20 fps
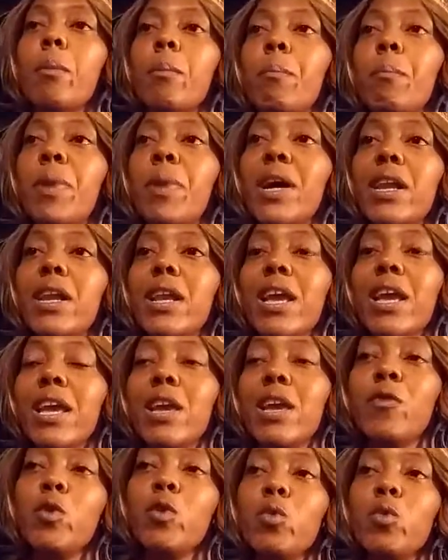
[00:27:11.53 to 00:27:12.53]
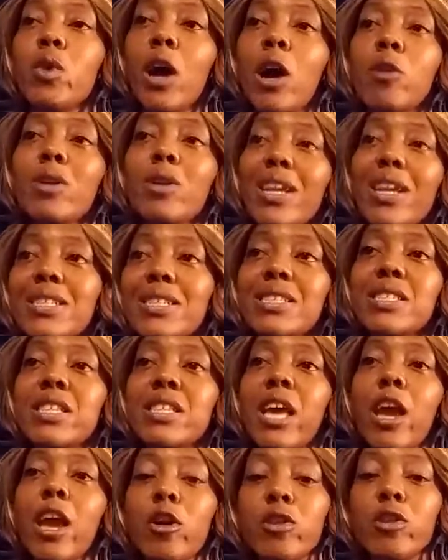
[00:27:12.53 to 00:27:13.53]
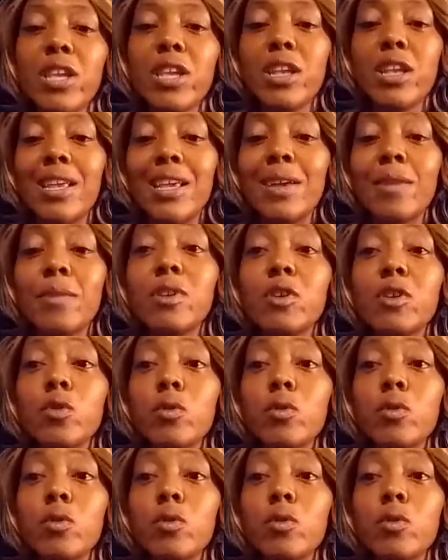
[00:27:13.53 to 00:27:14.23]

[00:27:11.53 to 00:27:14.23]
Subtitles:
But if you know that it's there, then it